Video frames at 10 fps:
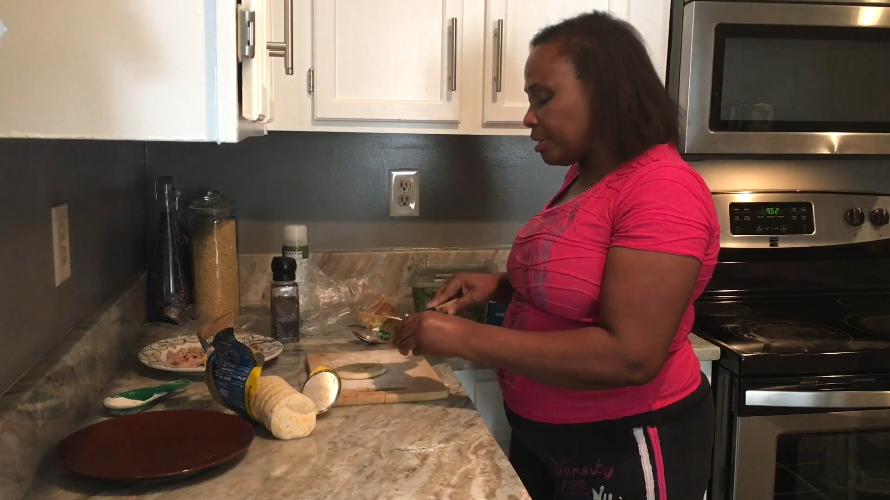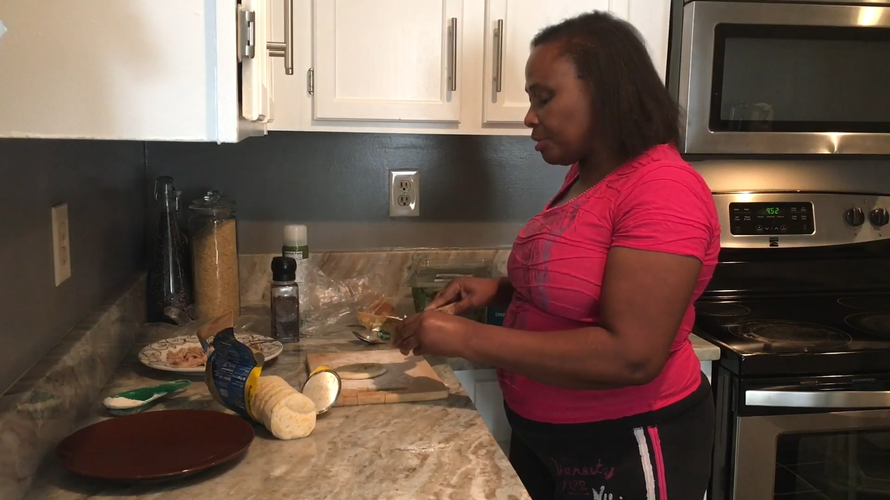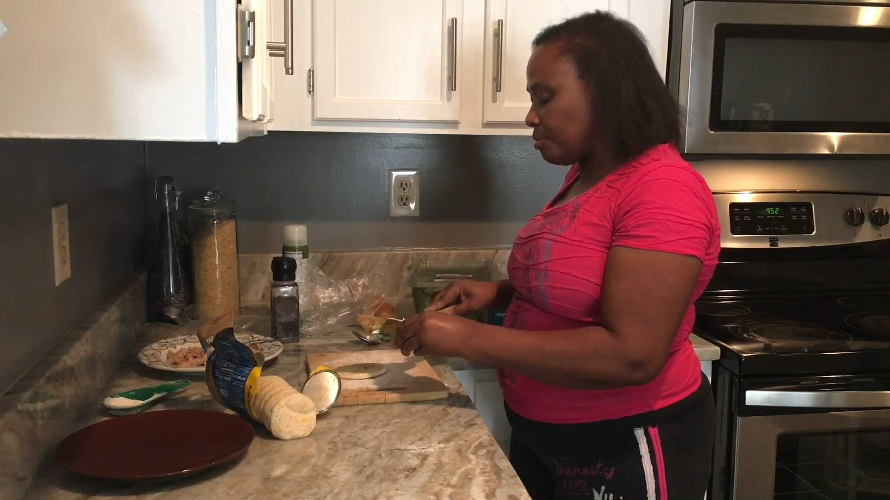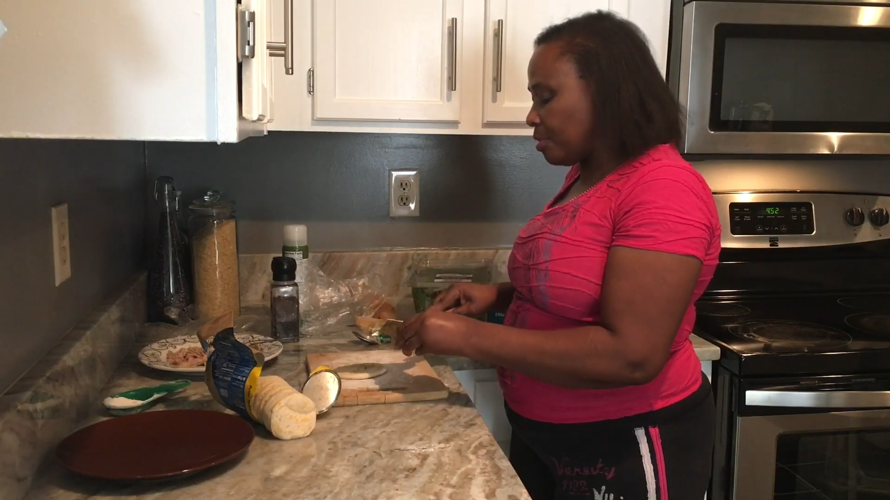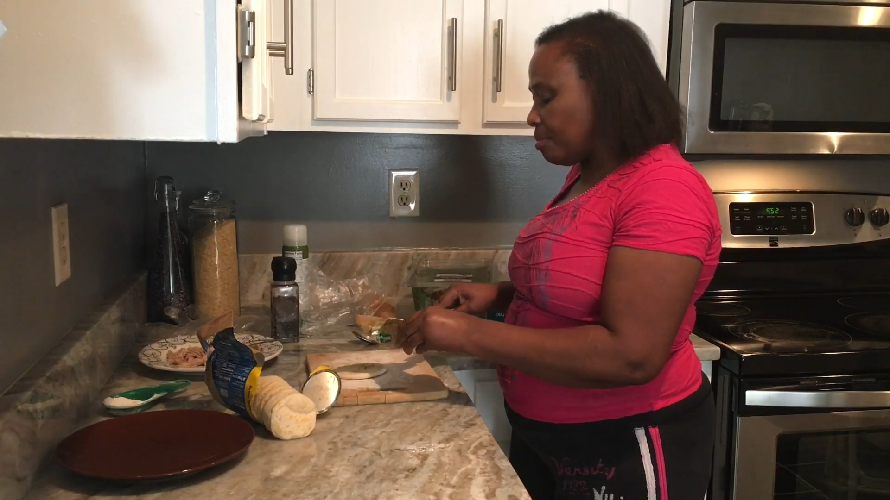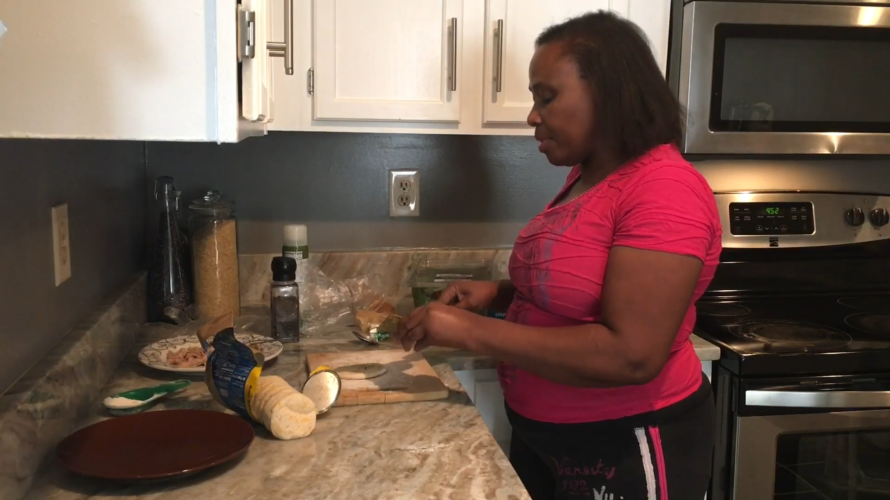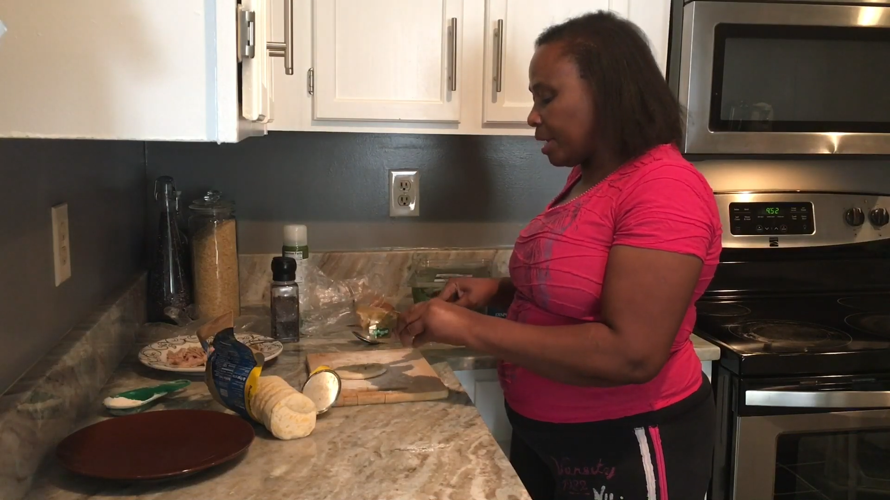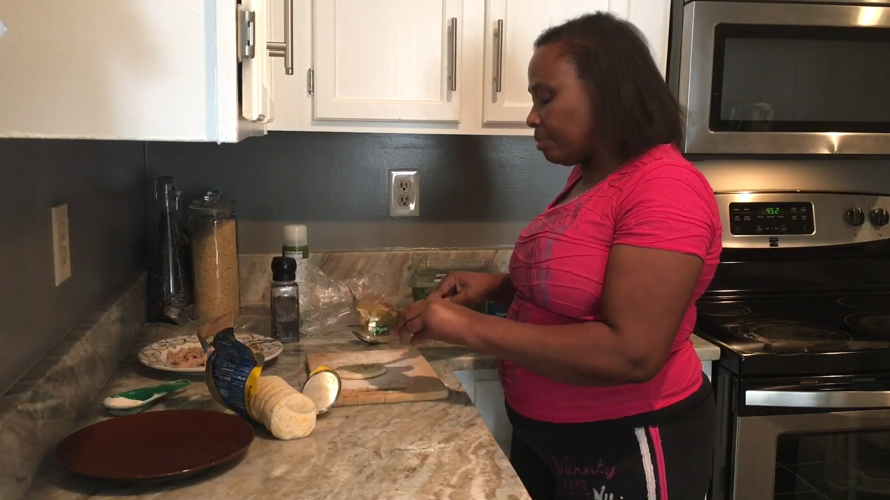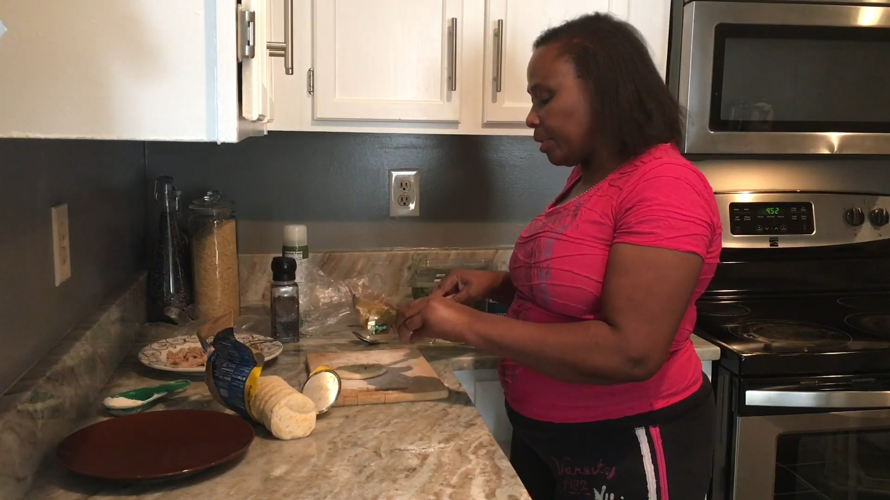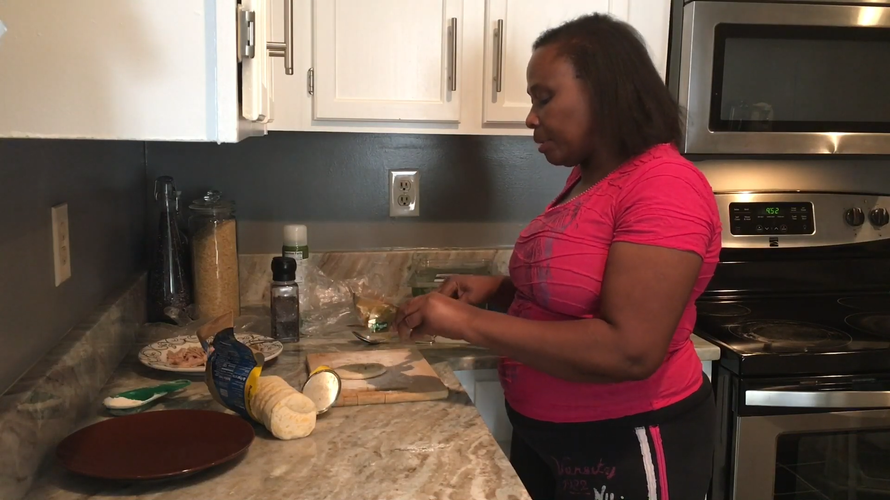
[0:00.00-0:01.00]
as you want, but
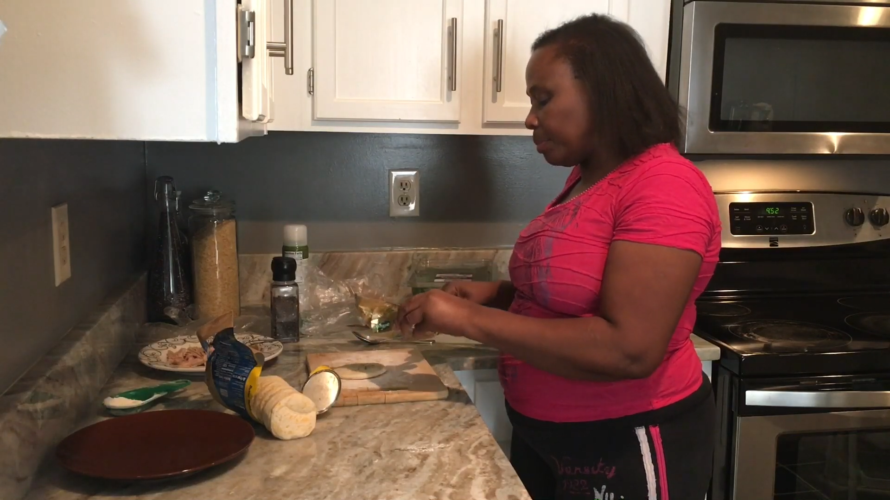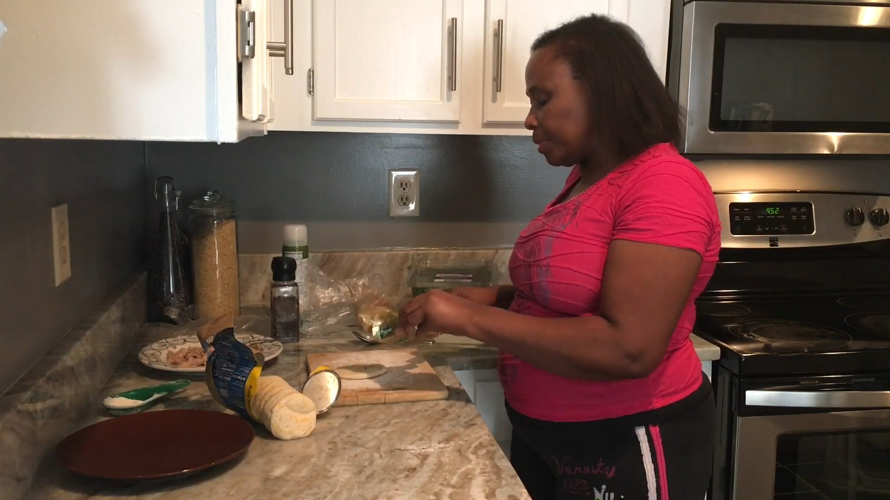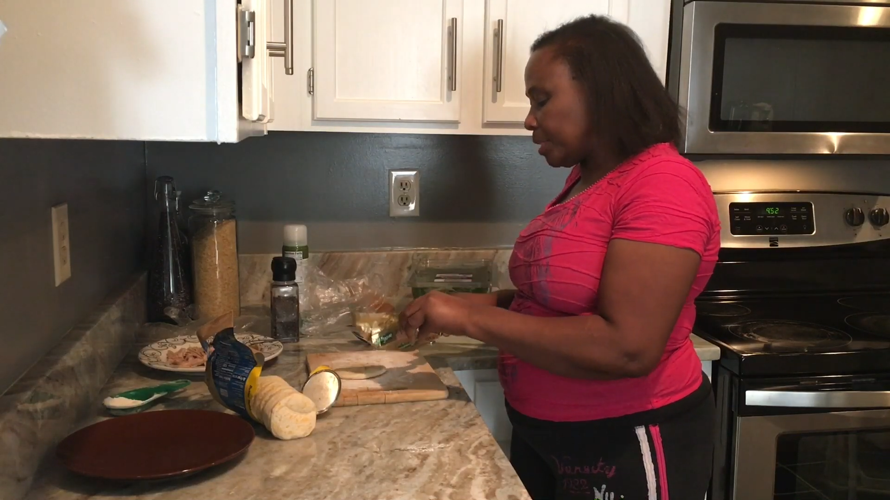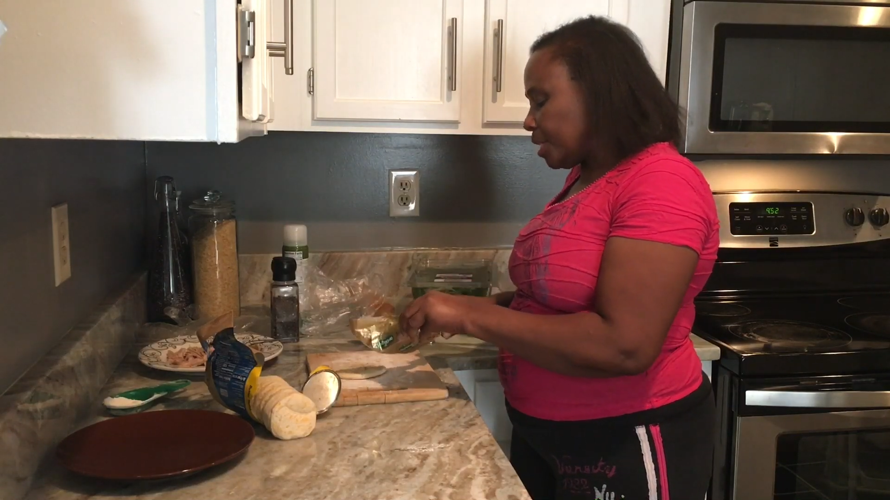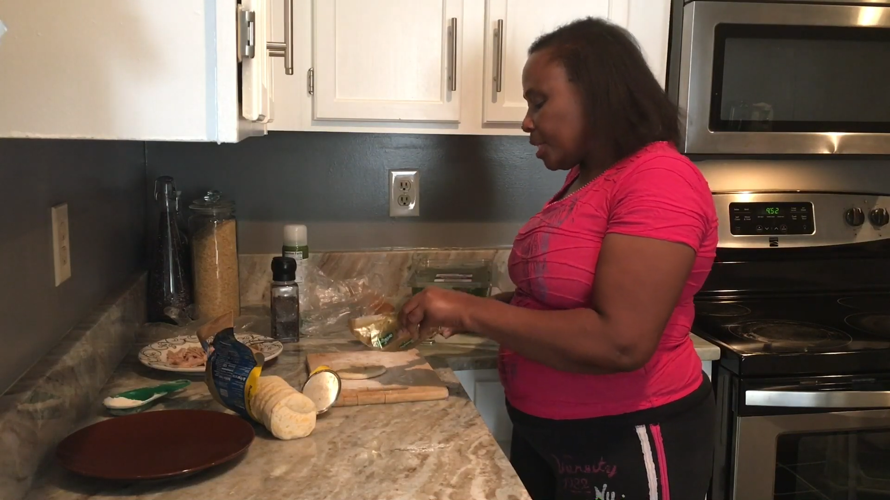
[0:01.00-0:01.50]
I'm gonna put